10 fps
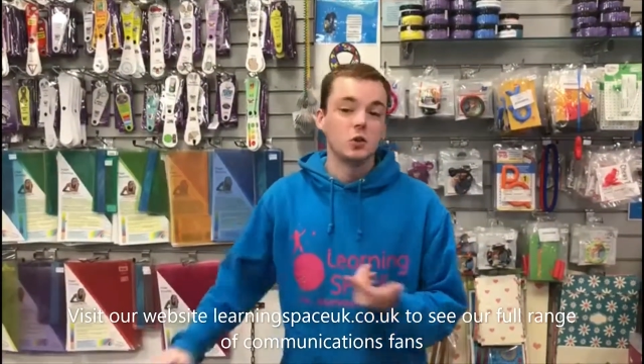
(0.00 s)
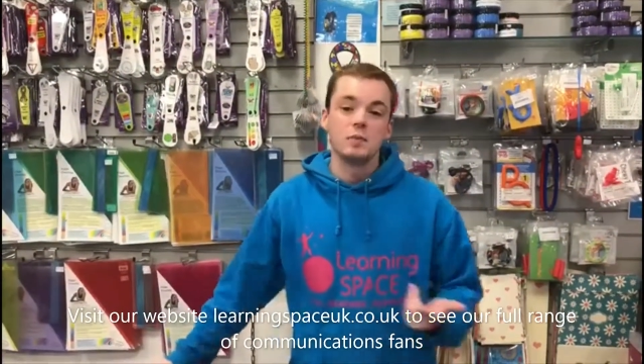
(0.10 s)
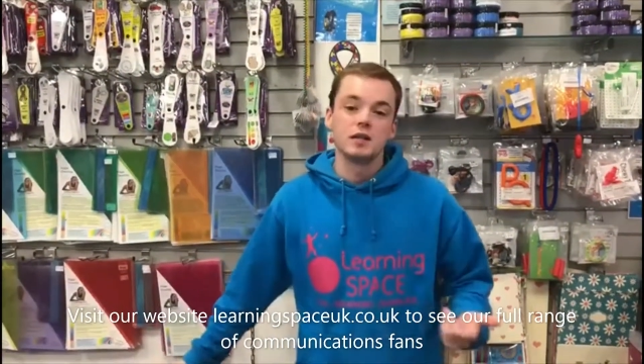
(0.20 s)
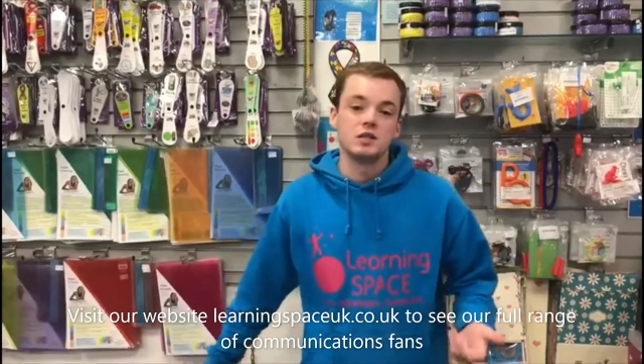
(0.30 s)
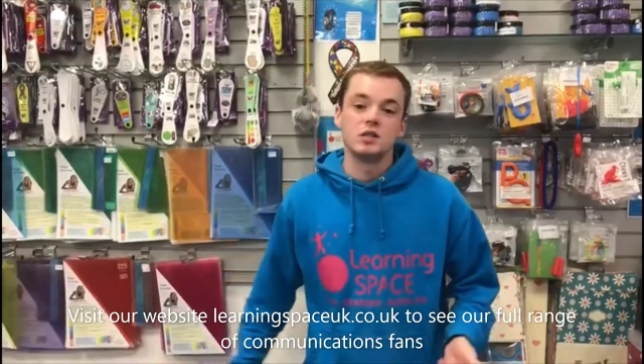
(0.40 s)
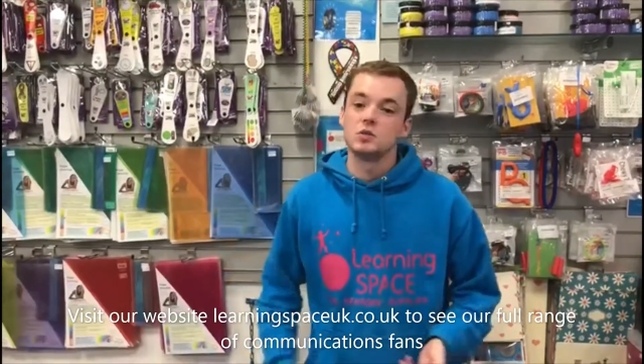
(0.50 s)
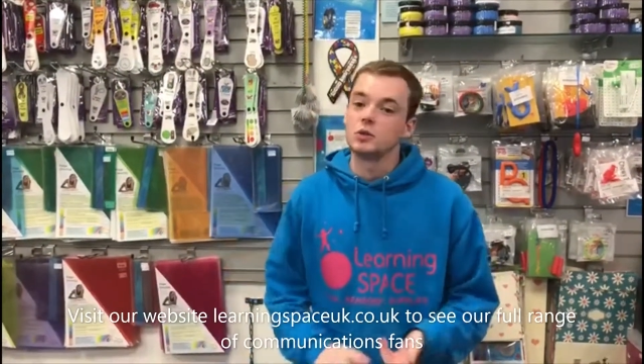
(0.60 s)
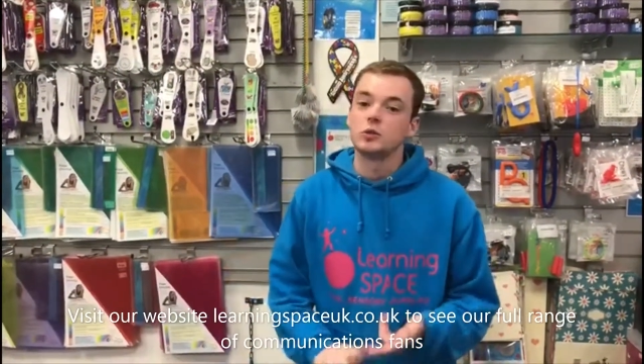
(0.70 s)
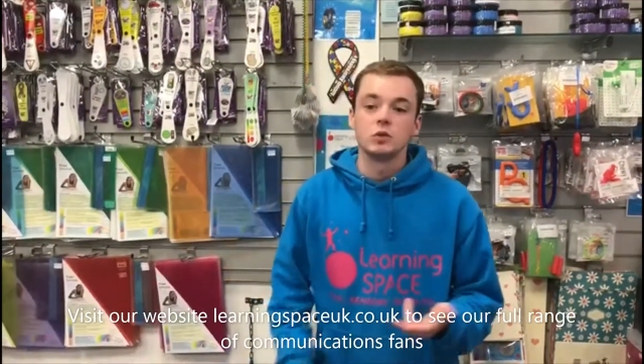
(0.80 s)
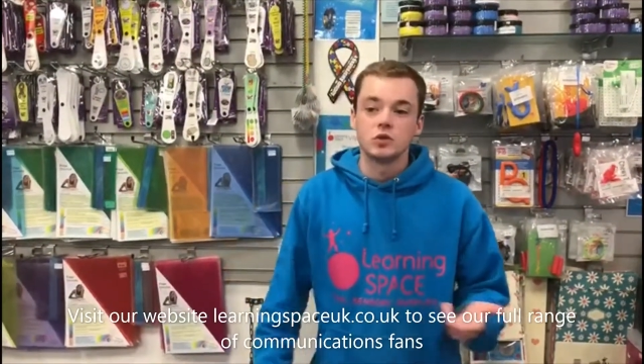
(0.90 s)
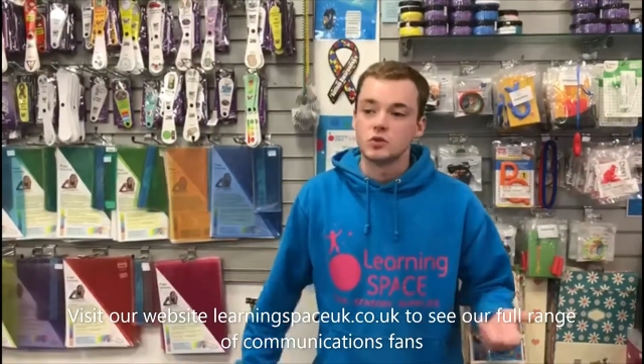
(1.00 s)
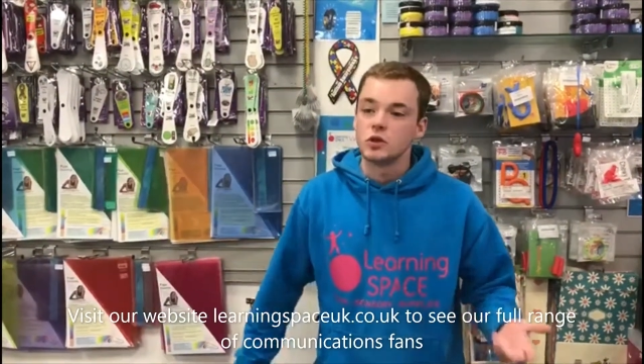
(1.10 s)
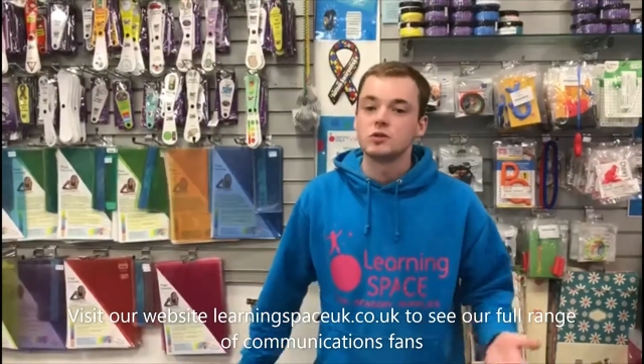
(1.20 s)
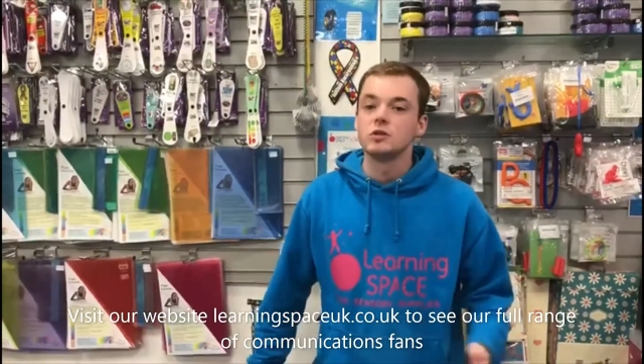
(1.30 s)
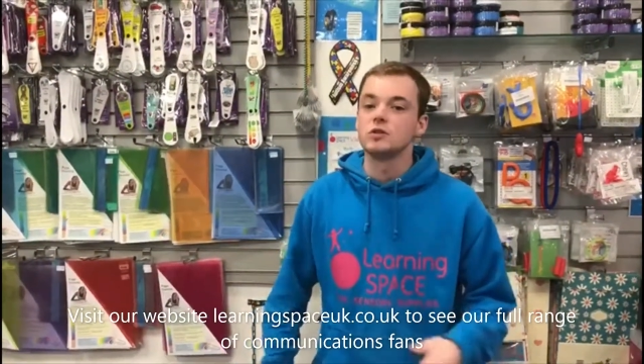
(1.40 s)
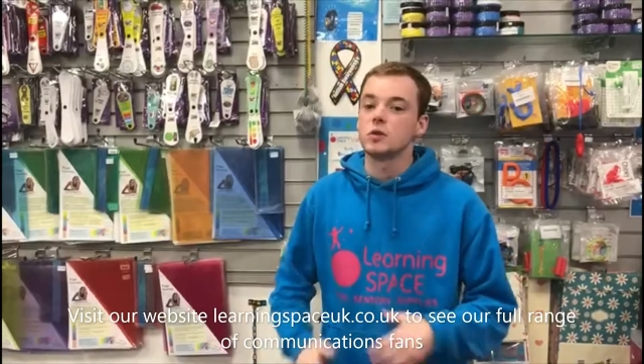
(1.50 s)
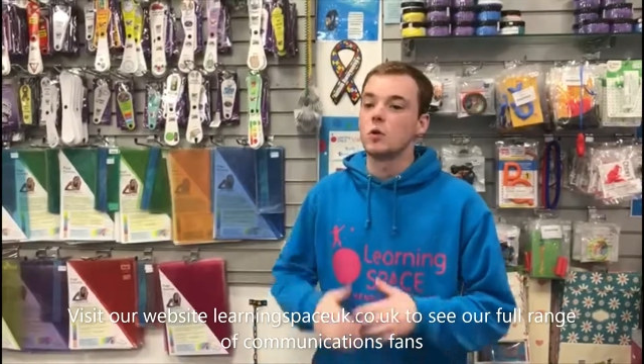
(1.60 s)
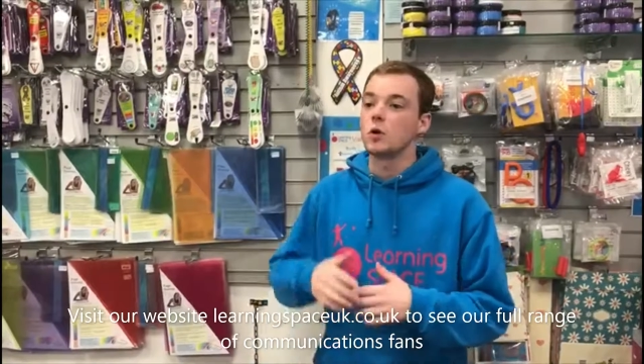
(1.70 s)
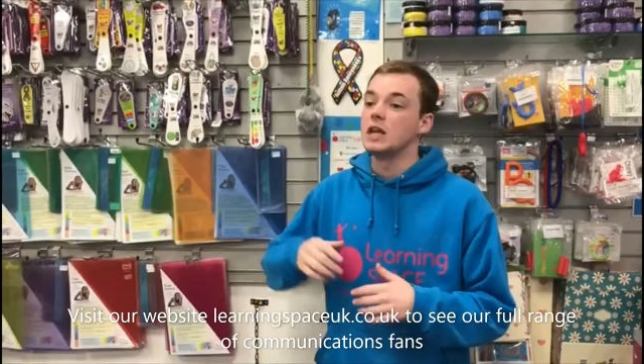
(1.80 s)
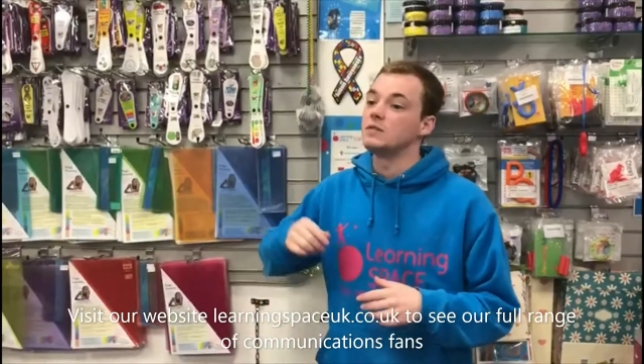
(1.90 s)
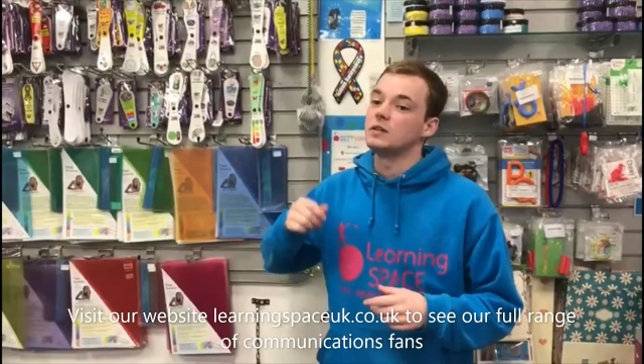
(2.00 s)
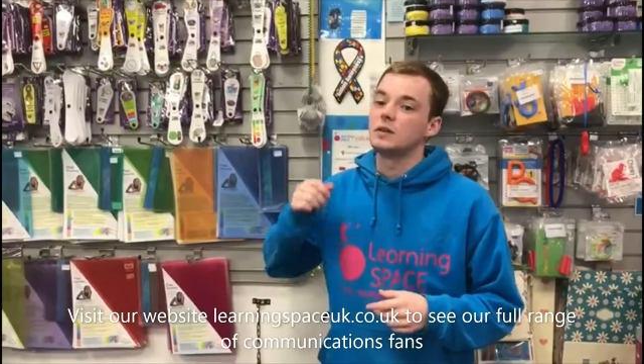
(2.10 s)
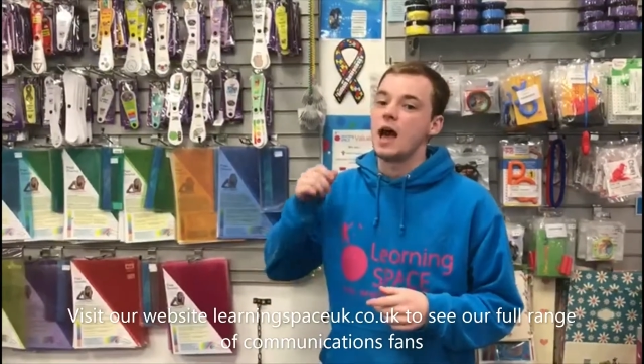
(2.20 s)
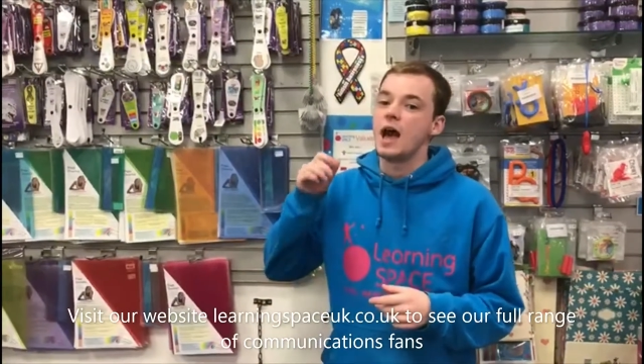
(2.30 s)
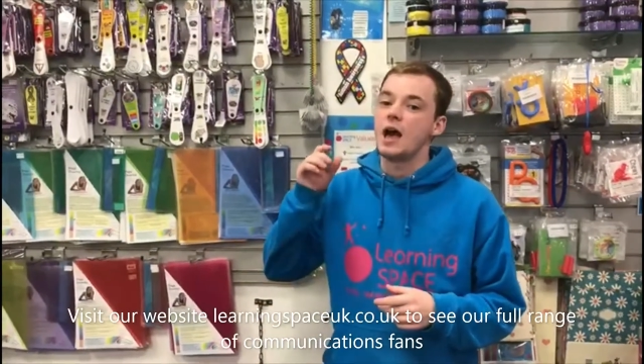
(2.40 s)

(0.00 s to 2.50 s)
your own messages or your own instructions or even